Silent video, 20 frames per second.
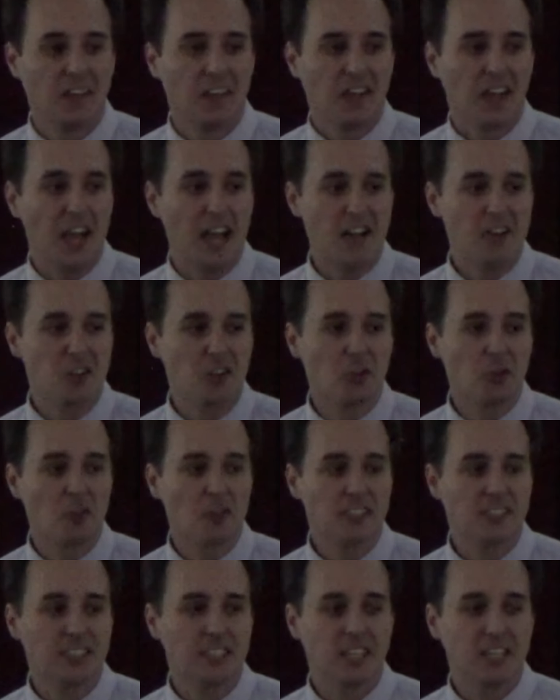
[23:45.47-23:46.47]
And the
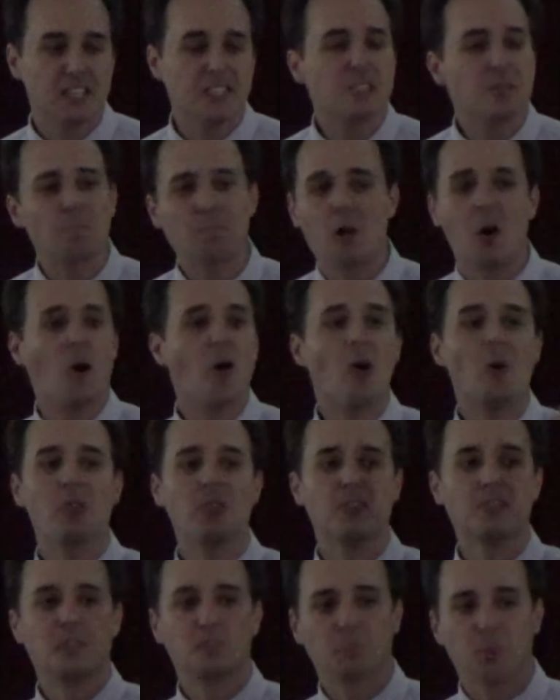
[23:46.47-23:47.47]
Lord says, All
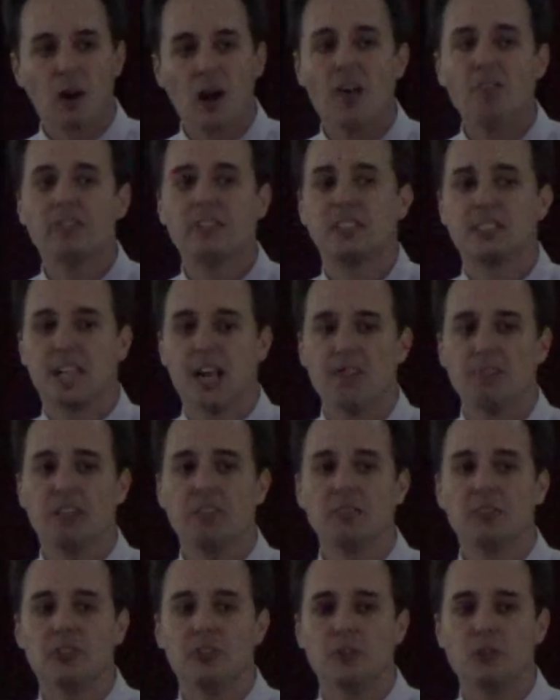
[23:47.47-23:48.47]
this prophecy that I've
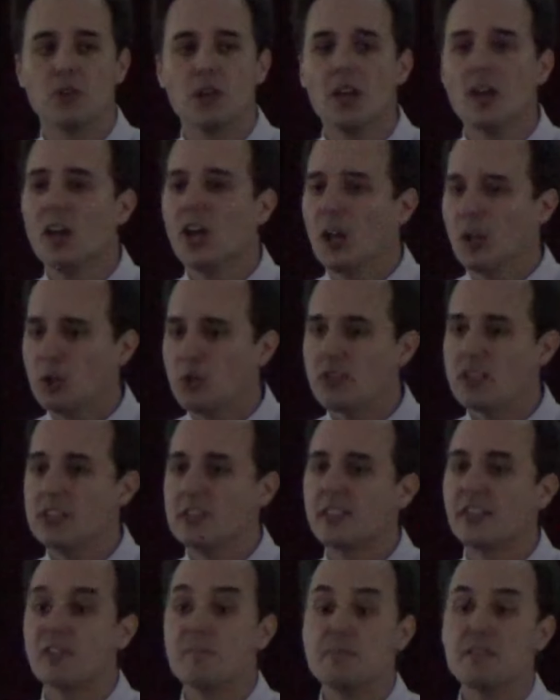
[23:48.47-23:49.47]
given to you, you need
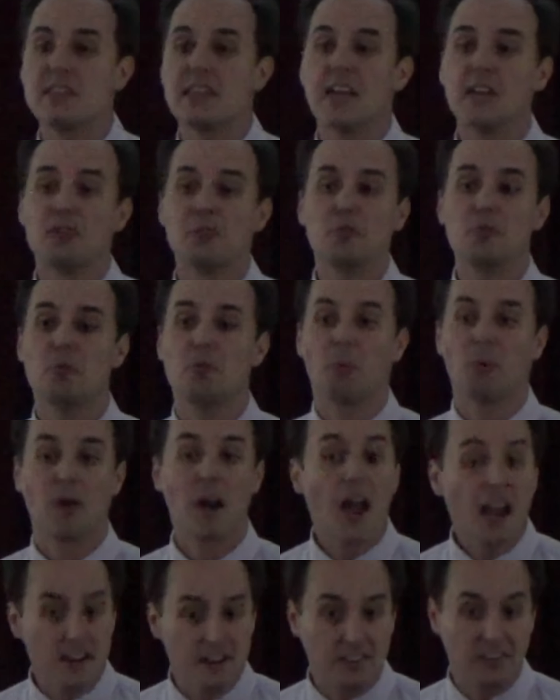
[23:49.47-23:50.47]
to commit that to
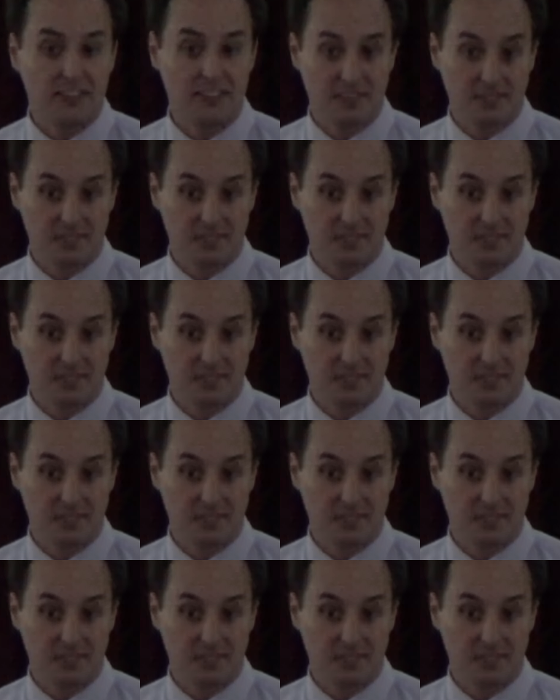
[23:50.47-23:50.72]
writing.